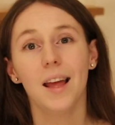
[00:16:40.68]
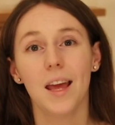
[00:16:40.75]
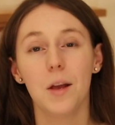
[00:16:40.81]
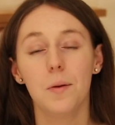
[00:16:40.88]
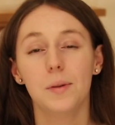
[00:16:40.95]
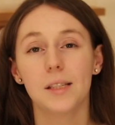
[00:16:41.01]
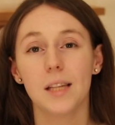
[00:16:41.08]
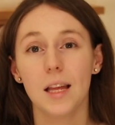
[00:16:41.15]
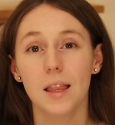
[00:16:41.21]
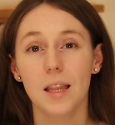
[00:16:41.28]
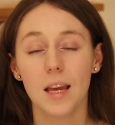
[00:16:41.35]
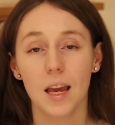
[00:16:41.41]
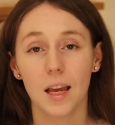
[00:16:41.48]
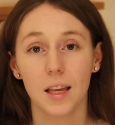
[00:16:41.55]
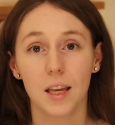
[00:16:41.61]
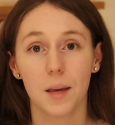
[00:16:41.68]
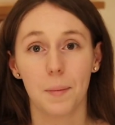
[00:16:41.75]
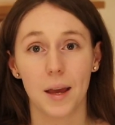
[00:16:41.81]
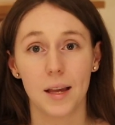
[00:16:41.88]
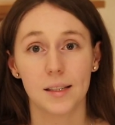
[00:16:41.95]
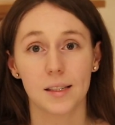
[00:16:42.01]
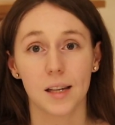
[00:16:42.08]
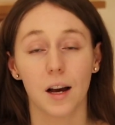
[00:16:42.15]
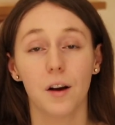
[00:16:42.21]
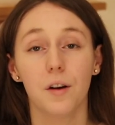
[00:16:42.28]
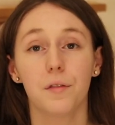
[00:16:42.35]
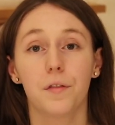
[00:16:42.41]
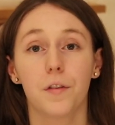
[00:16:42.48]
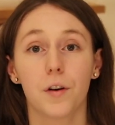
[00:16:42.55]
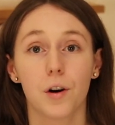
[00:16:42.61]
He was in the
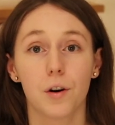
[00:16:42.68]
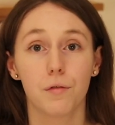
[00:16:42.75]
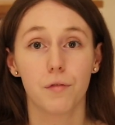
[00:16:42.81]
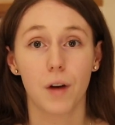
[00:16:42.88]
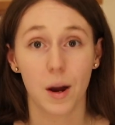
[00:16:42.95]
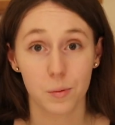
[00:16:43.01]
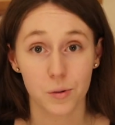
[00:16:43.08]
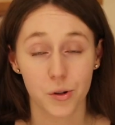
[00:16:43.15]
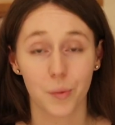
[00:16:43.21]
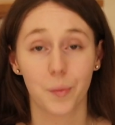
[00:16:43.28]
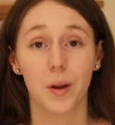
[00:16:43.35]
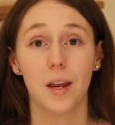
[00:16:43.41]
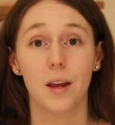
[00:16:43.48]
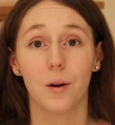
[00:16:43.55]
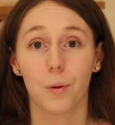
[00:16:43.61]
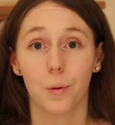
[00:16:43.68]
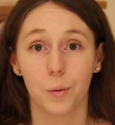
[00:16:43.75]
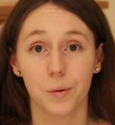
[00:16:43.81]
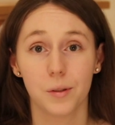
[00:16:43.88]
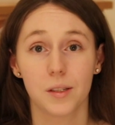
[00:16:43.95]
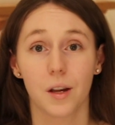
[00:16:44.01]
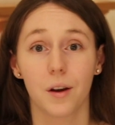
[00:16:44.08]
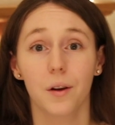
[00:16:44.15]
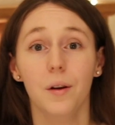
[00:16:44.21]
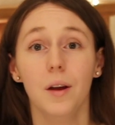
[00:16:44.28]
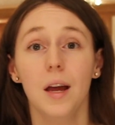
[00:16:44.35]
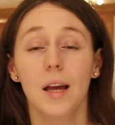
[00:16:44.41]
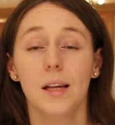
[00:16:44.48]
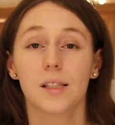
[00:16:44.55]
incubator for around a week or so,